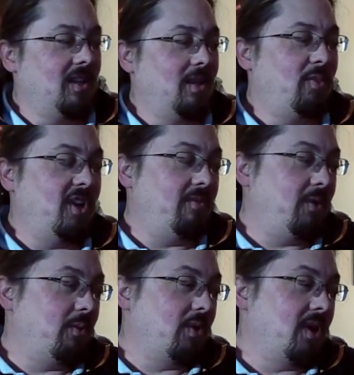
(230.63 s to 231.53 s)
But if we
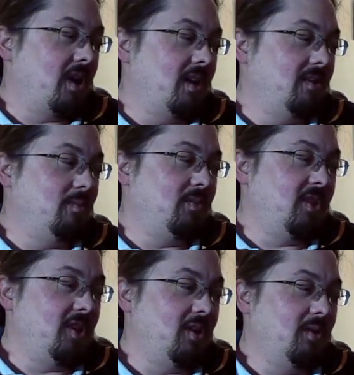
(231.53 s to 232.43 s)
were on,
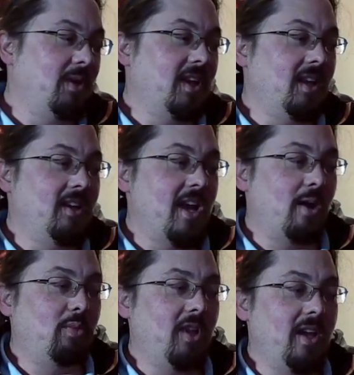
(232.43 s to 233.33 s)
you know, we can hit now
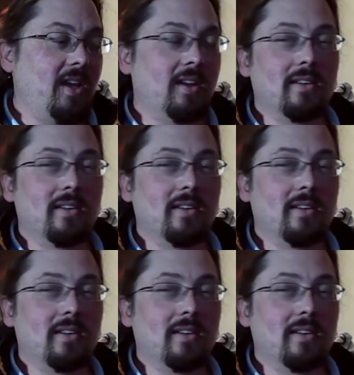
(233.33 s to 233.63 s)
playing.